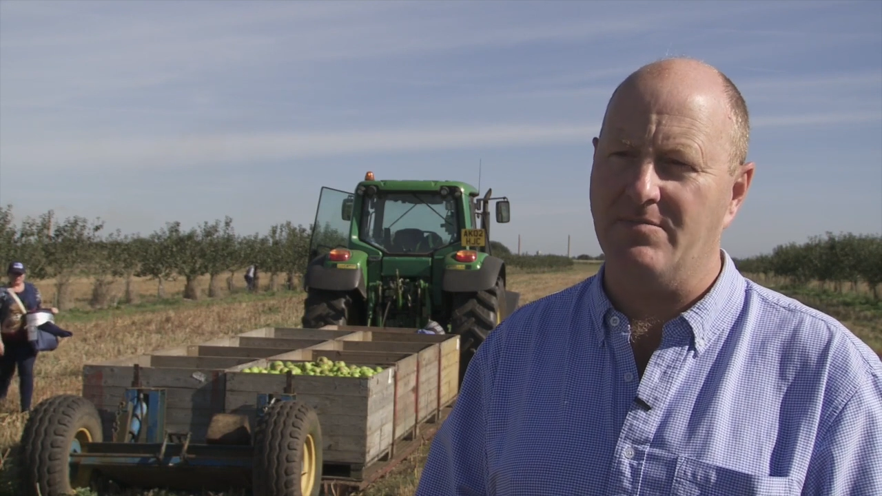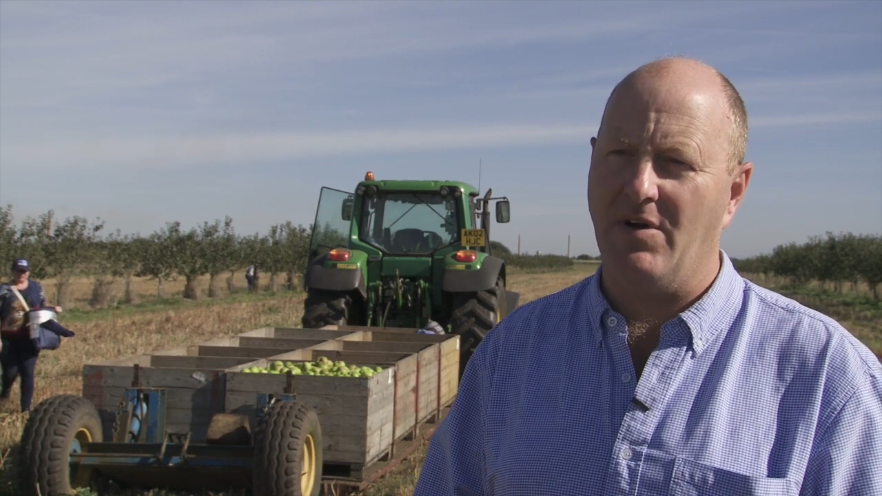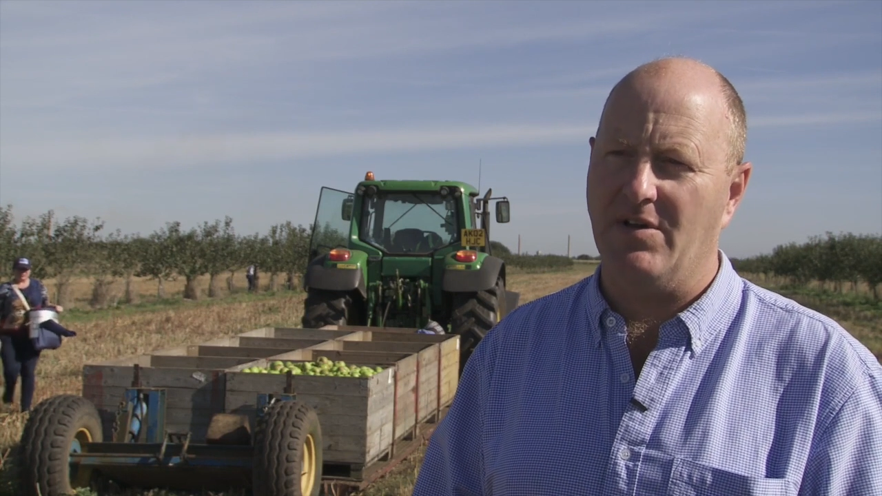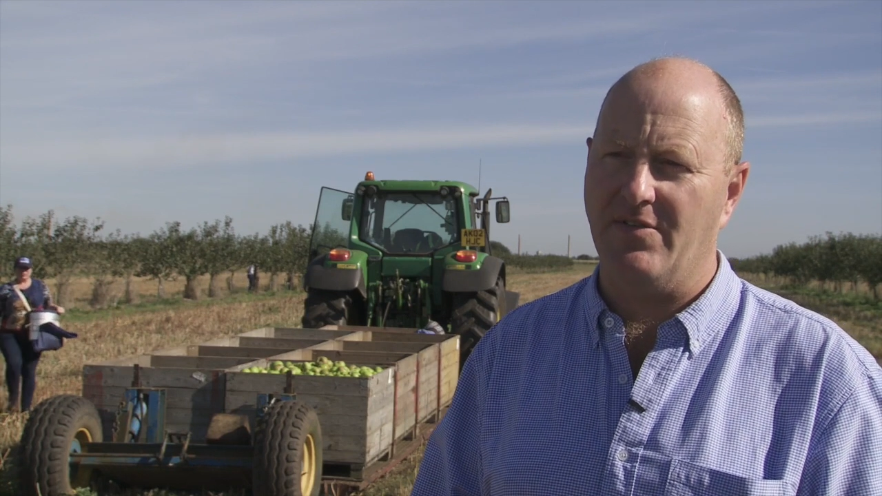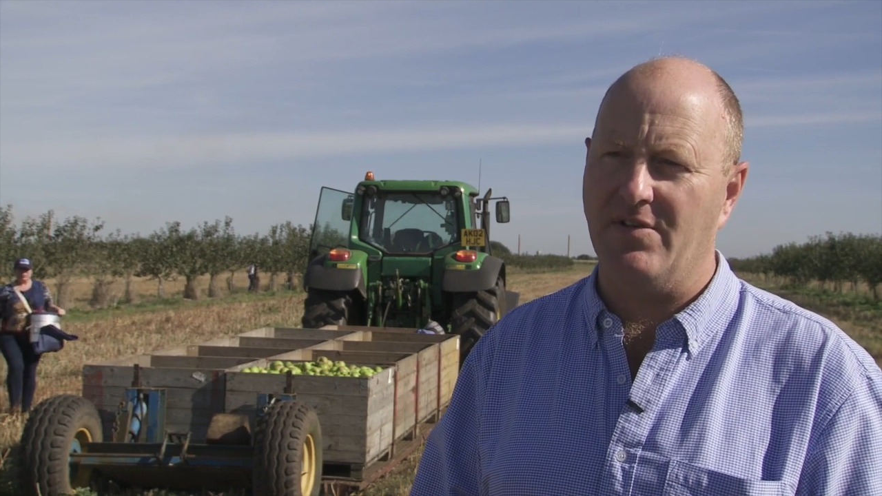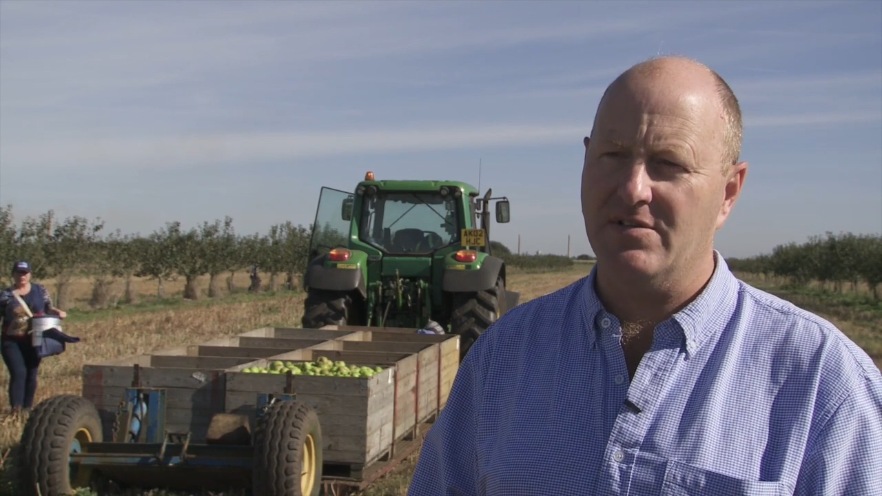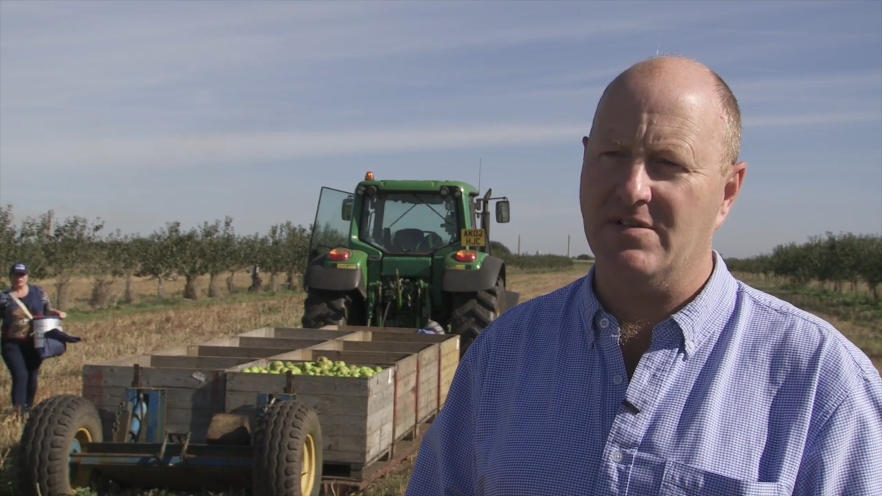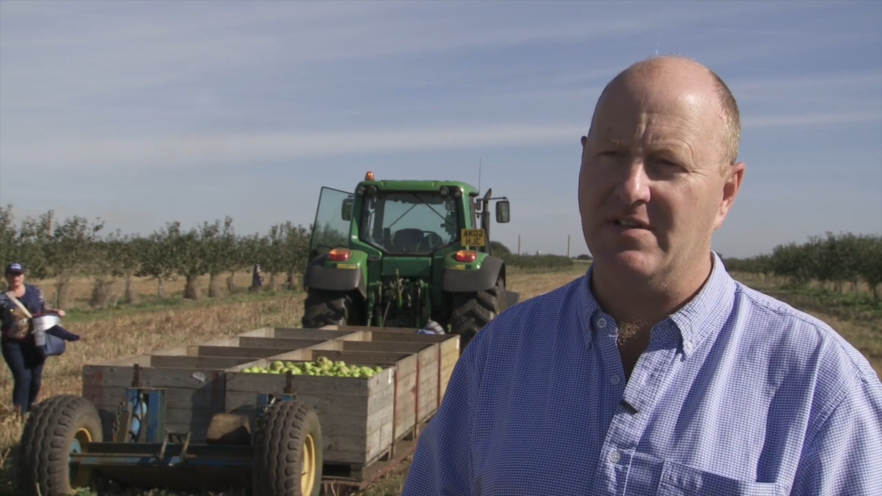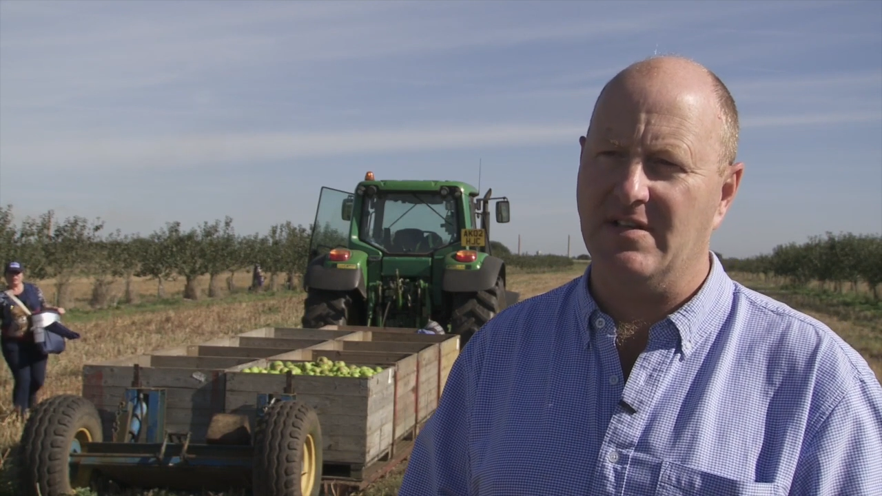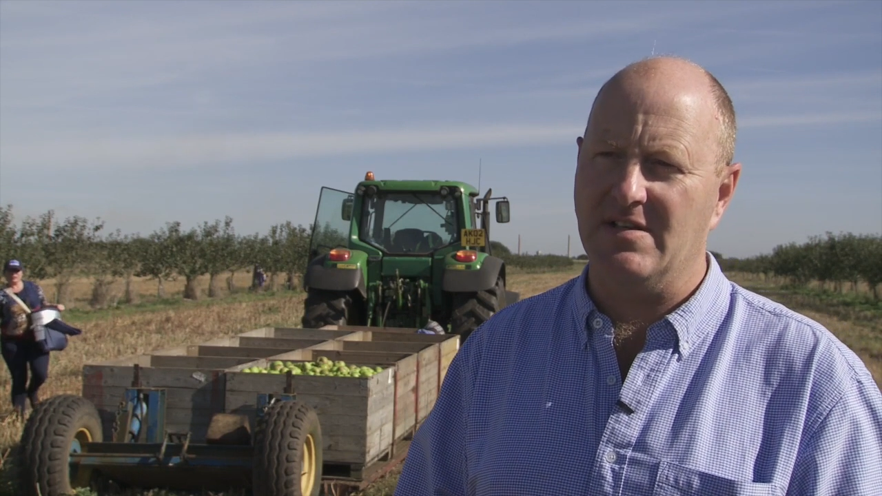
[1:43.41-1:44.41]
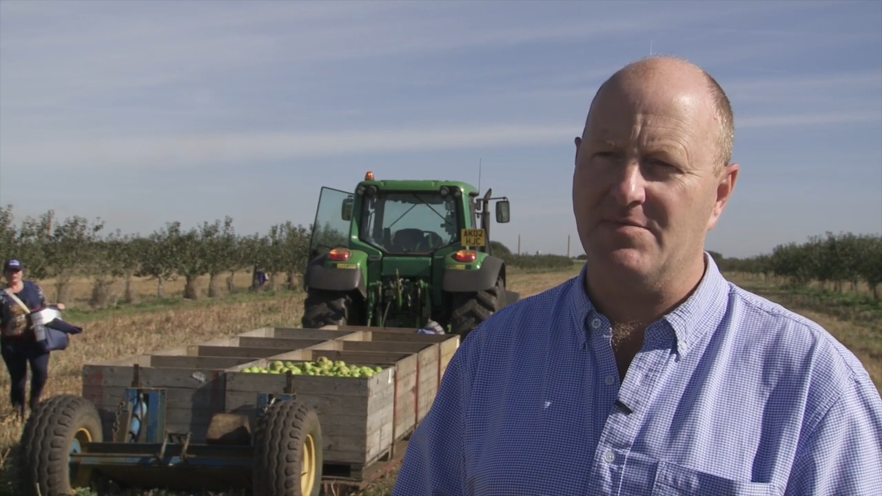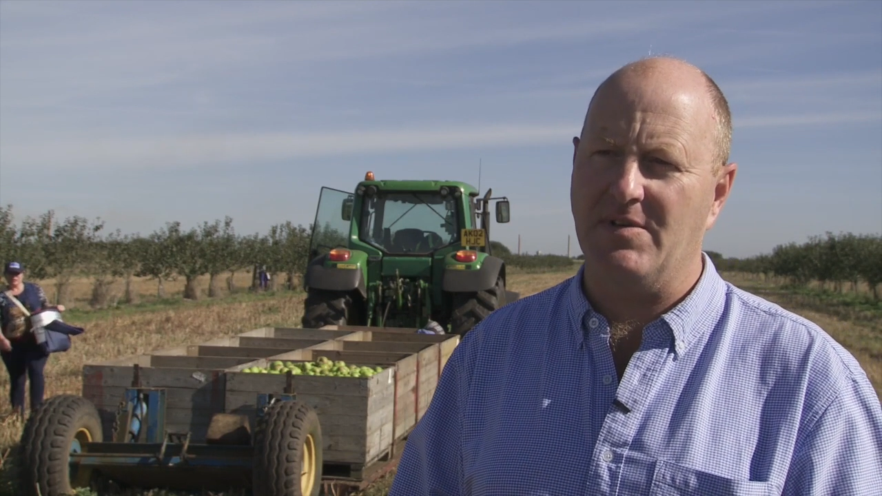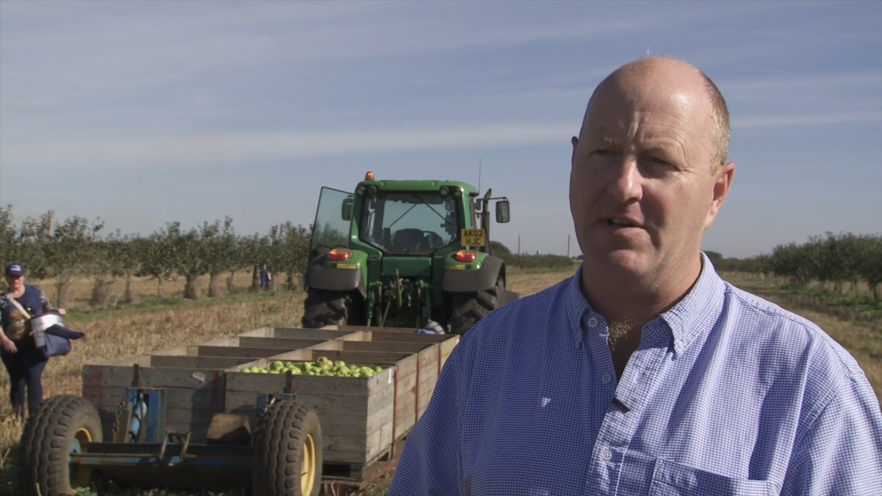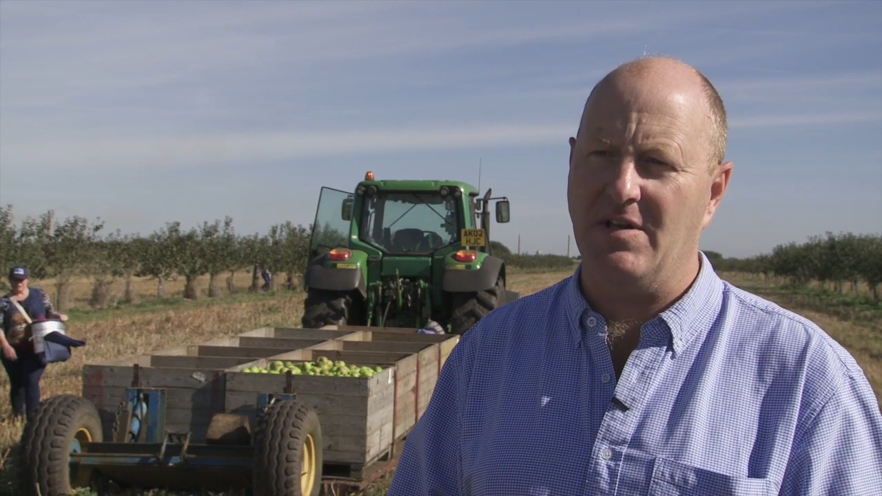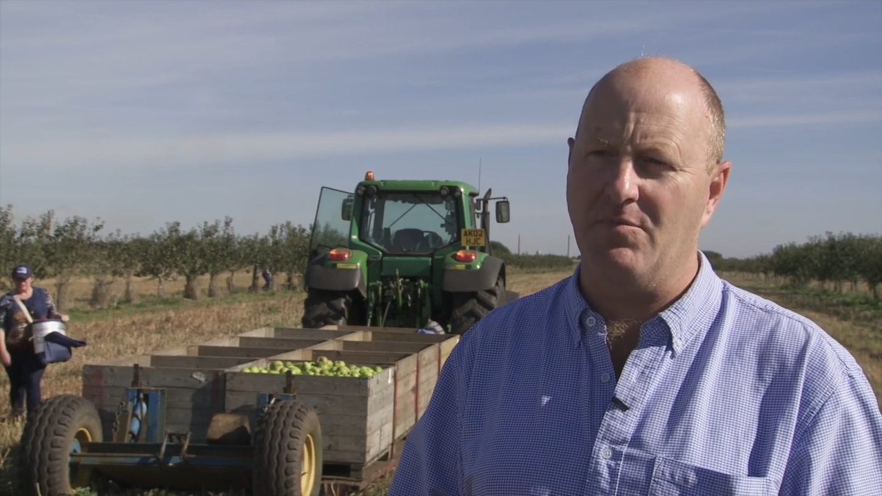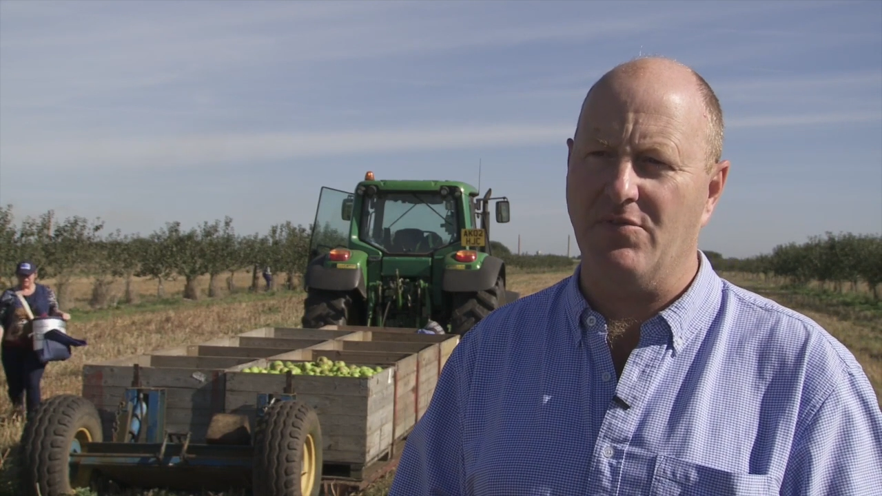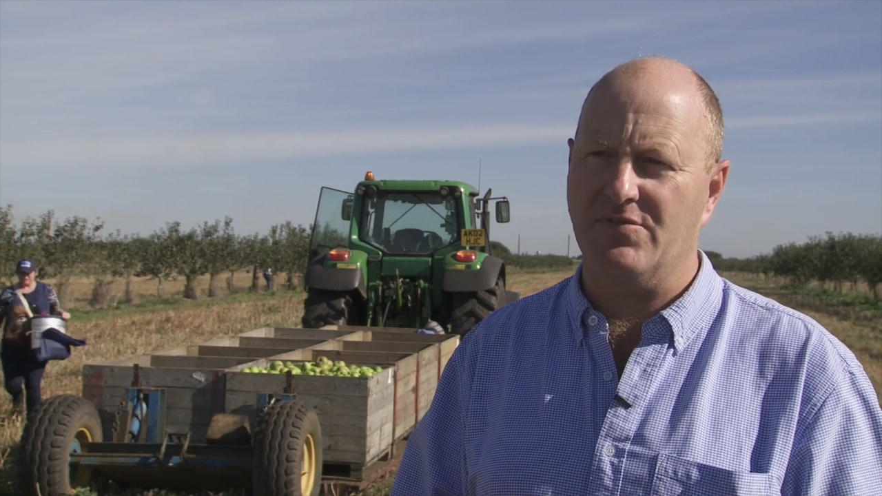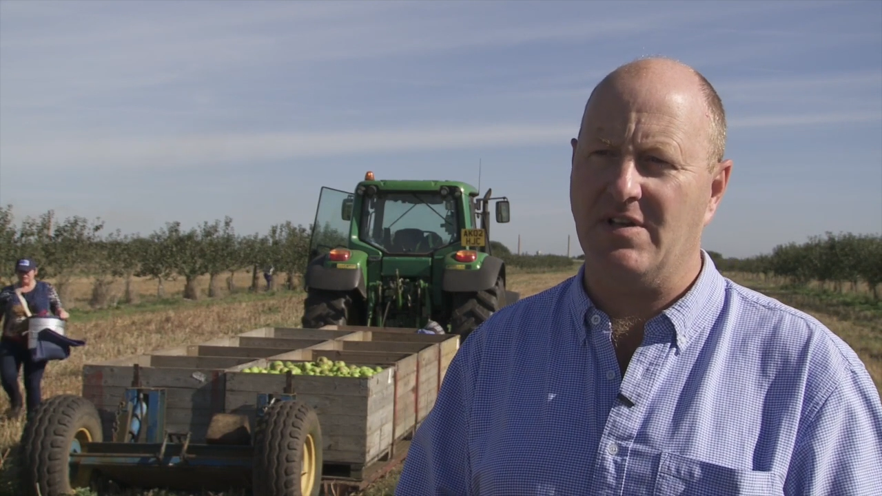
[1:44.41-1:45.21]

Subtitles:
in biodiversity. There's been a number of